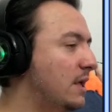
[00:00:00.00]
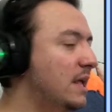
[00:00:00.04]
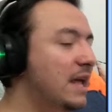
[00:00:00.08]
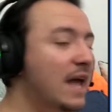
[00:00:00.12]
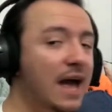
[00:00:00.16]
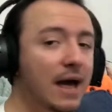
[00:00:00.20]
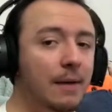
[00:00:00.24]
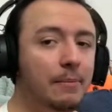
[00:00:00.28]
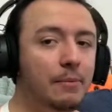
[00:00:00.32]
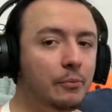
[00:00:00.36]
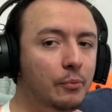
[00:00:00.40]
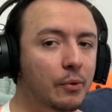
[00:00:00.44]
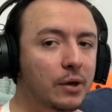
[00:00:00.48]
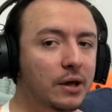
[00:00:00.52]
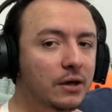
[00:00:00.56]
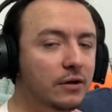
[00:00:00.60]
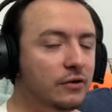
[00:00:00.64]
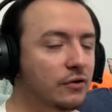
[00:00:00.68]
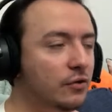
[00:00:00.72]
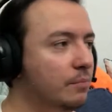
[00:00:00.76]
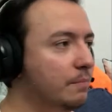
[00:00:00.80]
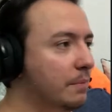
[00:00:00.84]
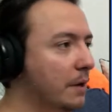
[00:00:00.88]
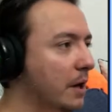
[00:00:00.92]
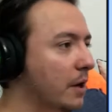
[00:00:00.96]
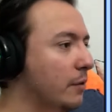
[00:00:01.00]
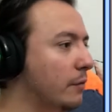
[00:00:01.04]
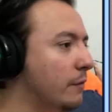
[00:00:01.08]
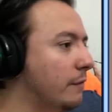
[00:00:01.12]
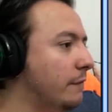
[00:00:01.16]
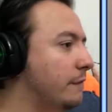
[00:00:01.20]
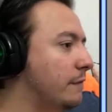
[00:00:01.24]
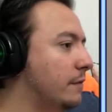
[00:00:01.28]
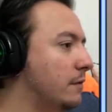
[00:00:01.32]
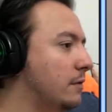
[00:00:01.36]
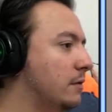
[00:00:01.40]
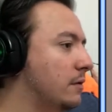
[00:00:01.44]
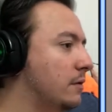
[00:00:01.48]
Yeah, but we could do
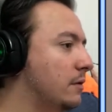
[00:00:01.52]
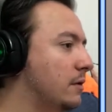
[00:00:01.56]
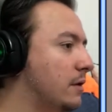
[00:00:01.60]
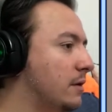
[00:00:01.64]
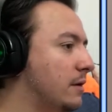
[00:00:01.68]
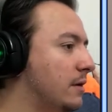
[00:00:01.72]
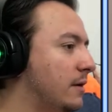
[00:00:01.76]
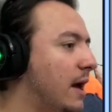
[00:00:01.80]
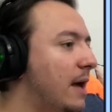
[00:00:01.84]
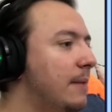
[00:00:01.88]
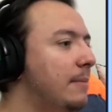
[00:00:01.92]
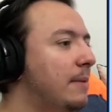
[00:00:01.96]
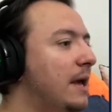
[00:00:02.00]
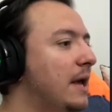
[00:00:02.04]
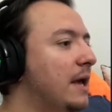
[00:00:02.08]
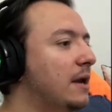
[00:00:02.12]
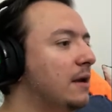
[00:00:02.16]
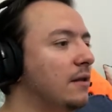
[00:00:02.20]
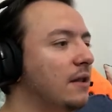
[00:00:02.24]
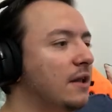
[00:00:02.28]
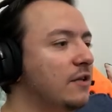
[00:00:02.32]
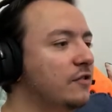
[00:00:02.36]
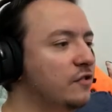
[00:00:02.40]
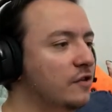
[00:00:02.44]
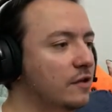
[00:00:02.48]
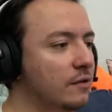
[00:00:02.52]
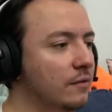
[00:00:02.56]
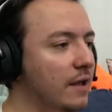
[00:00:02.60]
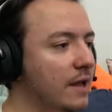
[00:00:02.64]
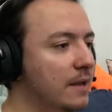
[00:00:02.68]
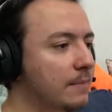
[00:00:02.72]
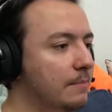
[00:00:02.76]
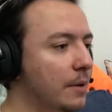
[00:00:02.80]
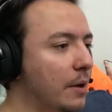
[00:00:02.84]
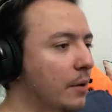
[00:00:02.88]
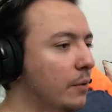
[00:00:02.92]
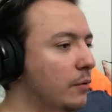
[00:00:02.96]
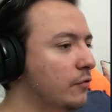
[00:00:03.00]
both. I mean, unless you don't
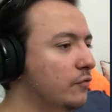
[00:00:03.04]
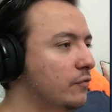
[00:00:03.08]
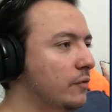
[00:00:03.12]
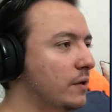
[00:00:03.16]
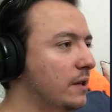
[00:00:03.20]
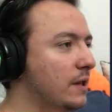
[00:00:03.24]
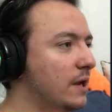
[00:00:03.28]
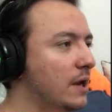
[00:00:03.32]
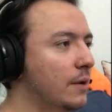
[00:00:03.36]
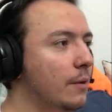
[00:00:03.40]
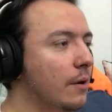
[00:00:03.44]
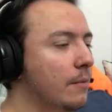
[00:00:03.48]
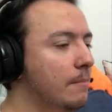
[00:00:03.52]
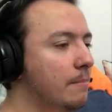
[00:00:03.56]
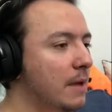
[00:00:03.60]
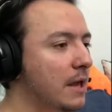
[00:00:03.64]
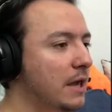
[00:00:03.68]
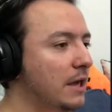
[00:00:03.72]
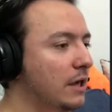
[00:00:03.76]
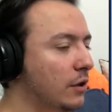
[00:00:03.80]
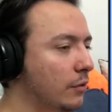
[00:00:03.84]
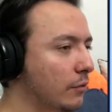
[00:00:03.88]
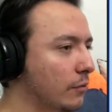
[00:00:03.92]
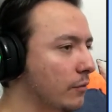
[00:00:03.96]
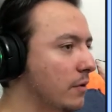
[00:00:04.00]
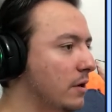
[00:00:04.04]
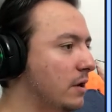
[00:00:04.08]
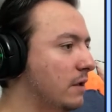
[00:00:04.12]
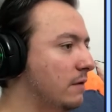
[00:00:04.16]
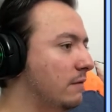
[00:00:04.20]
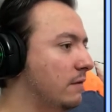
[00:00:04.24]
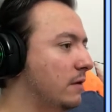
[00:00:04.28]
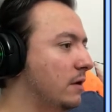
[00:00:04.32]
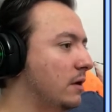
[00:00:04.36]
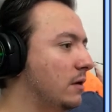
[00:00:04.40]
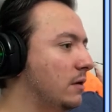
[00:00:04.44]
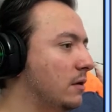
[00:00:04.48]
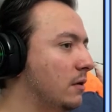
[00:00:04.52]
like poetry, then I won't make you or
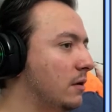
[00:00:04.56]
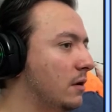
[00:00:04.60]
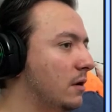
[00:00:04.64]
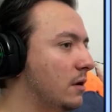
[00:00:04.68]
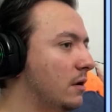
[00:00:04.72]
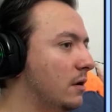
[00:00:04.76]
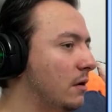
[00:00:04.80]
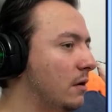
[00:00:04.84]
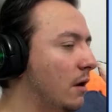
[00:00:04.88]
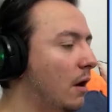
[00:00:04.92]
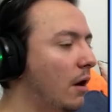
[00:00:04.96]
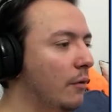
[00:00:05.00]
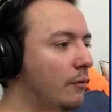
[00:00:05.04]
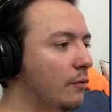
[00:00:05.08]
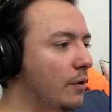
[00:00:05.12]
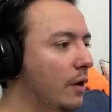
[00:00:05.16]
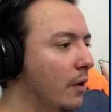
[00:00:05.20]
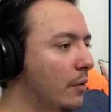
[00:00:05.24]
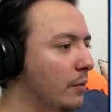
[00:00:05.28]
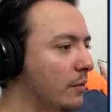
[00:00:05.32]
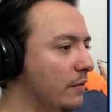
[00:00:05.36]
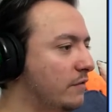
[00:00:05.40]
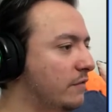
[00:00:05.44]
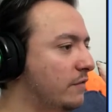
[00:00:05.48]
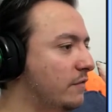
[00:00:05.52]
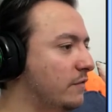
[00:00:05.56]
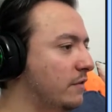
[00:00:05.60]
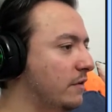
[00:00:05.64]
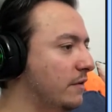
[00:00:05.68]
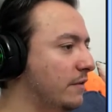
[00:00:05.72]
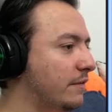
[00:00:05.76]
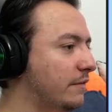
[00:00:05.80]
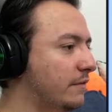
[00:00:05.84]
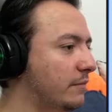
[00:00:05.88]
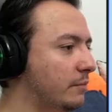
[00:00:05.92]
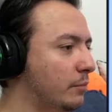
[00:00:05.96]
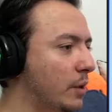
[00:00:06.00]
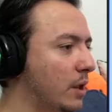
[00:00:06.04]
anything. Oh no, it's
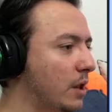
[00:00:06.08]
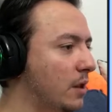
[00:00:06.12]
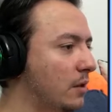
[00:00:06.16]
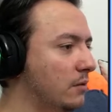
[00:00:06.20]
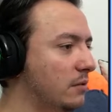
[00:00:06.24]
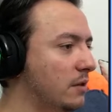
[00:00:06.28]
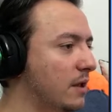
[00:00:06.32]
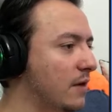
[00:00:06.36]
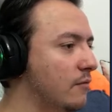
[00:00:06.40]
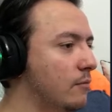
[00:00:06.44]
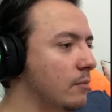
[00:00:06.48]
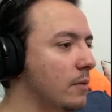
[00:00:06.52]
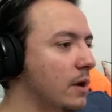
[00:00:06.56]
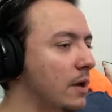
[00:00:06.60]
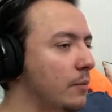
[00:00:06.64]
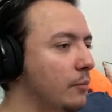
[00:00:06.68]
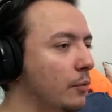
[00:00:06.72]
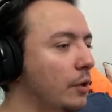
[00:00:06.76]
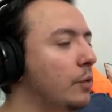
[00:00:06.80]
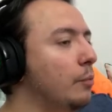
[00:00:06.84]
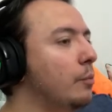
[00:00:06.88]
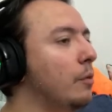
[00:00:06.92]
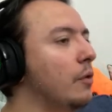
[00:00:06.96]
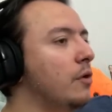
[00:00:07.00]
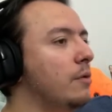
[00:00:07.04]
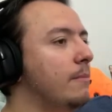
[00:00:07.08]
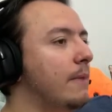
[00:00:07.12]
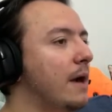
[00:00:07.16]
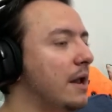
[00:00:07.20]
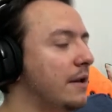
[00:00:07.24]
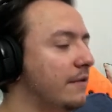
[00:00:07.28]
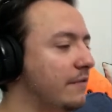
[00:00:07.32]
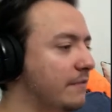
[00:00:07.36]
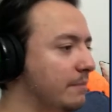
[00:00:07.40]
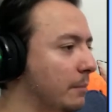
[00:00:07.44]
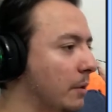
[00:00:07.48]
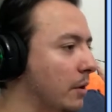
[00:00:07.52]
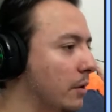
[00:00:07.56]
just, well, never mind. We could worry
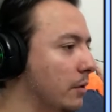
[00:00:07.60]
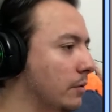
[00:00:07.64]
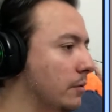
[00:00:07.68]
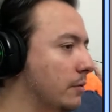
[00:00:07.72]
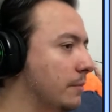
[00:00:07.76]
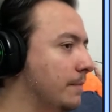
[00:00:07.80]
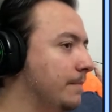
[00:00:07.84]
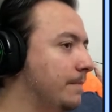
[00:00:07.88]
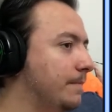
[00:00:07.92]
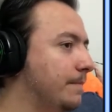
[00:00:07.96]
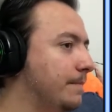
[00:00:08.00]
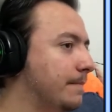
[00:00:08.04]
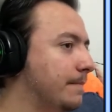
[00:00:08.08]
about it tomorrow.